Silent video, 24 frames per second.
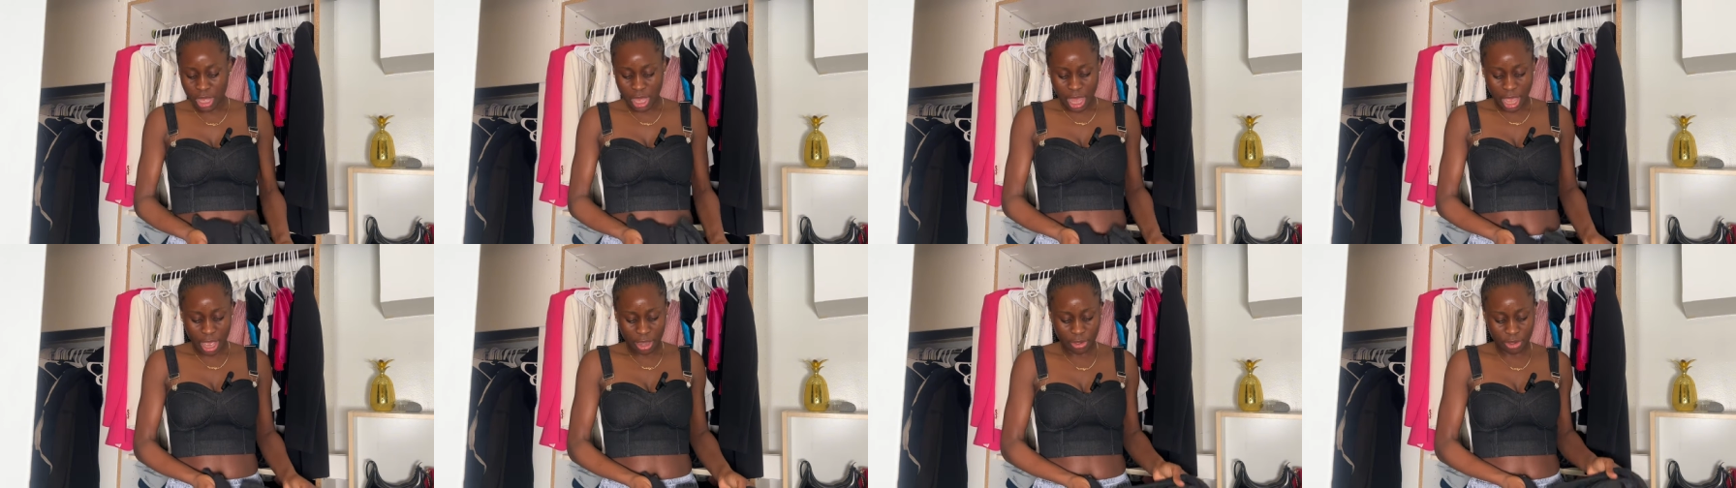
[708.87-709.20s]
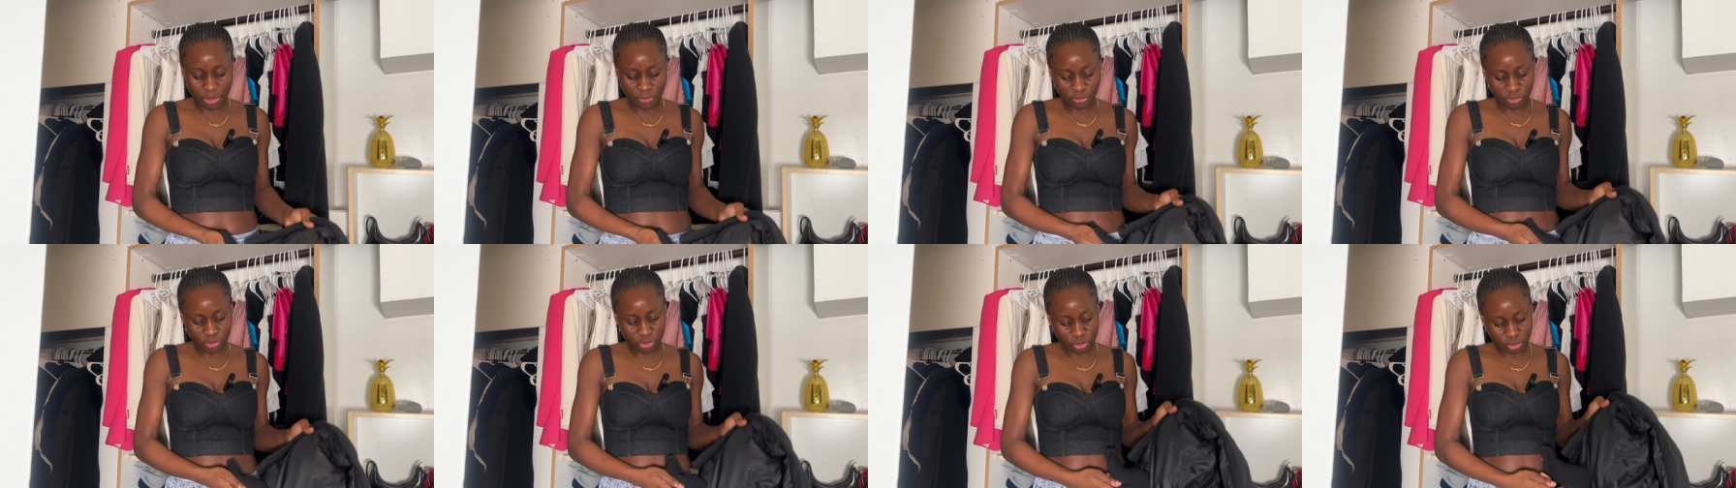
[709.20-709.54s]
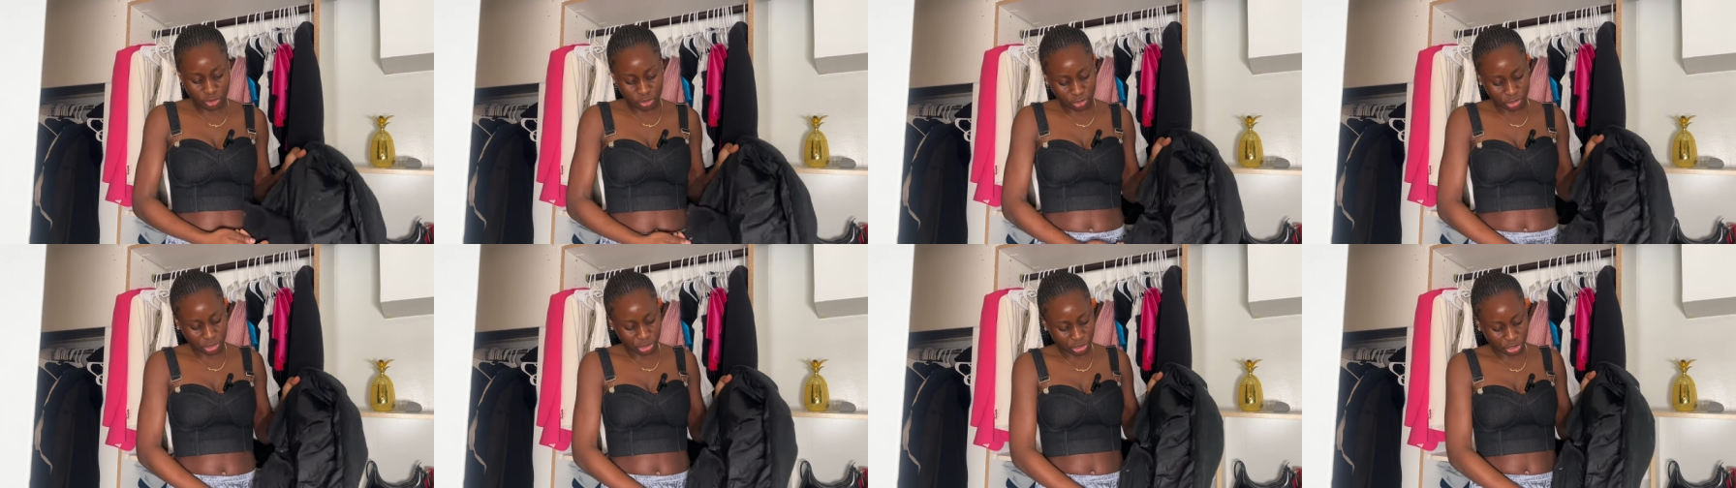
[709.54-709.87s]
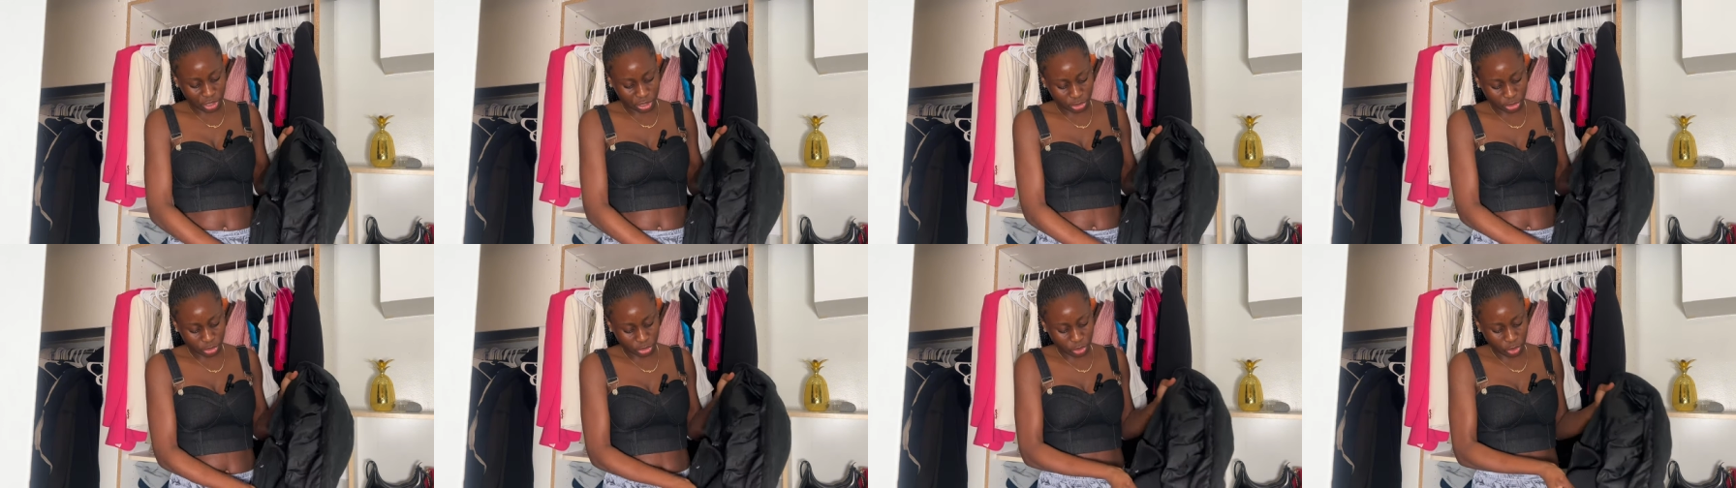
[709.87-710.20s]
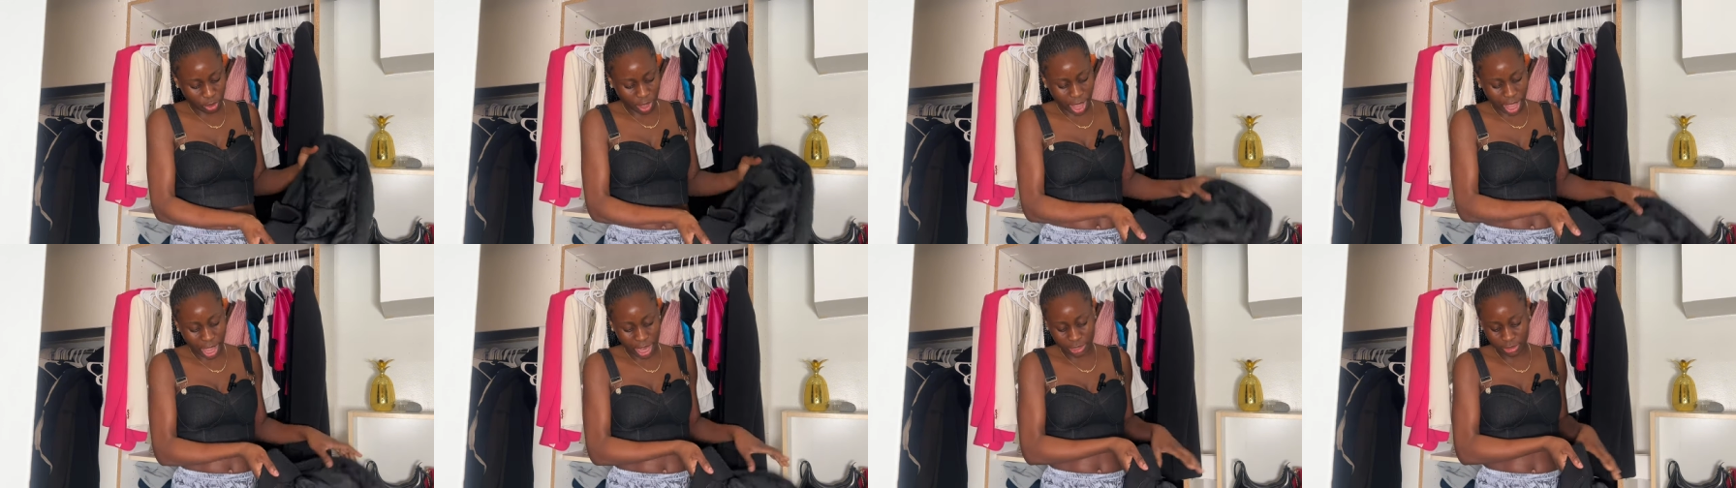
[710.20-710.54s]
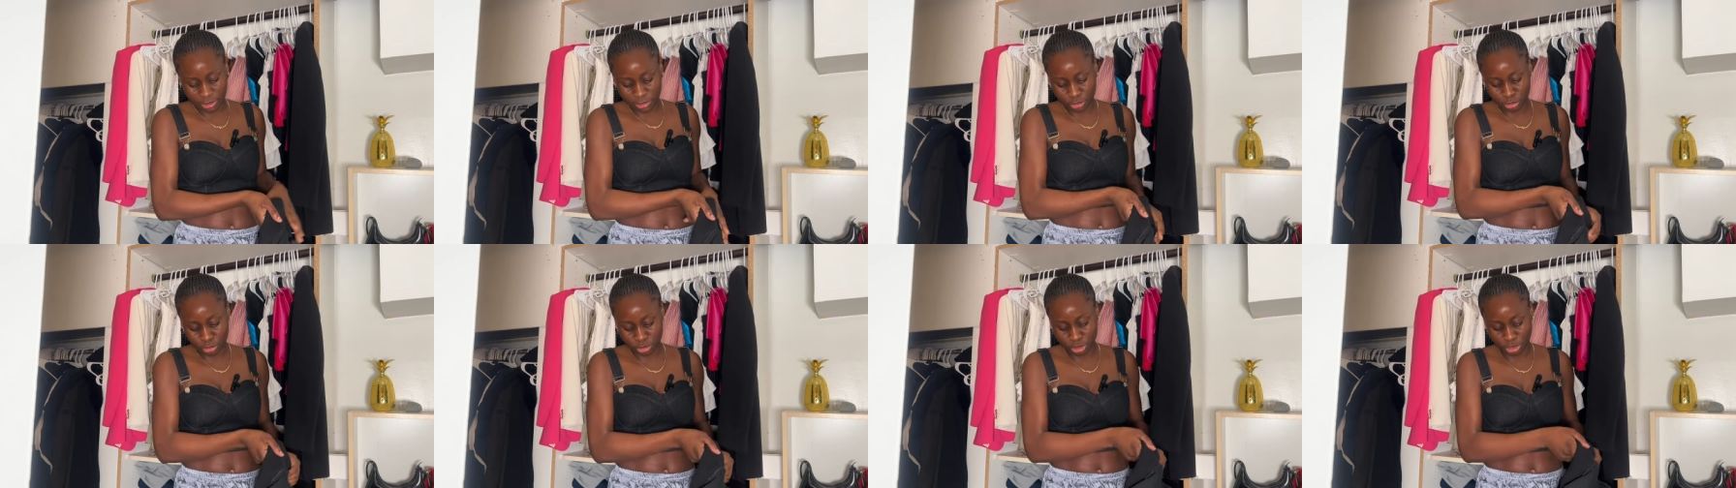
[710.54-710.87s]
I don't even know. It's just so hard
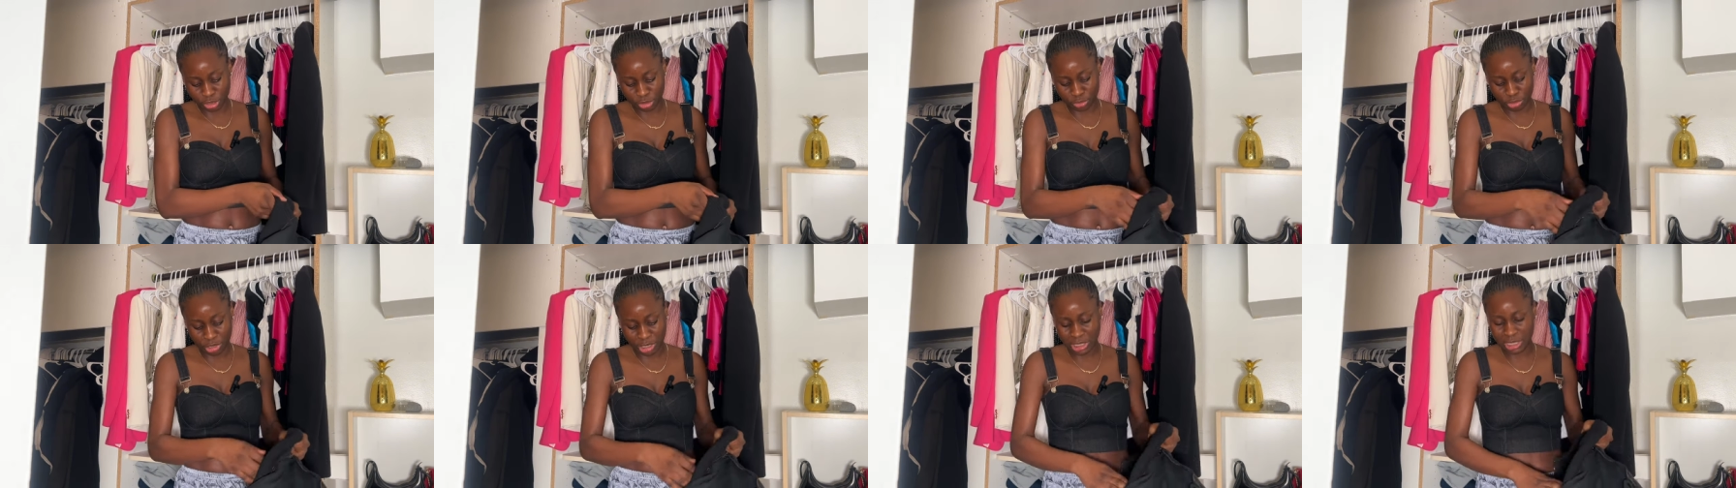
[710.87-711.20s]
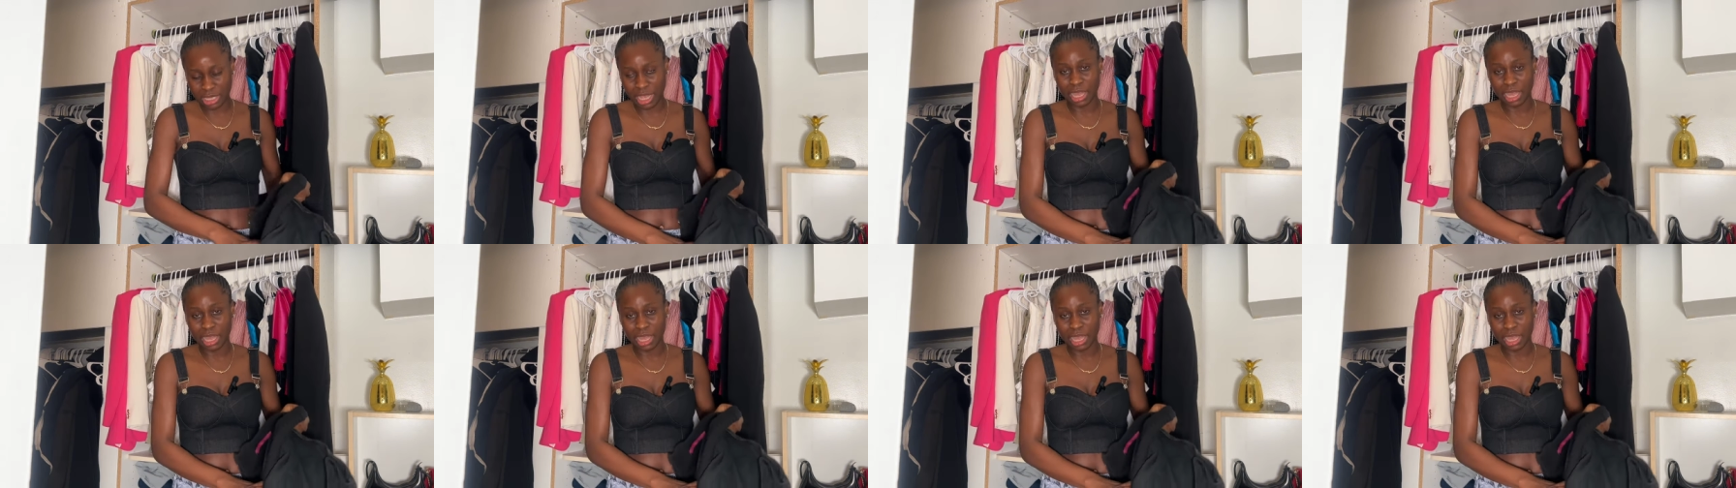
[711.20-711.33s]
to deal with.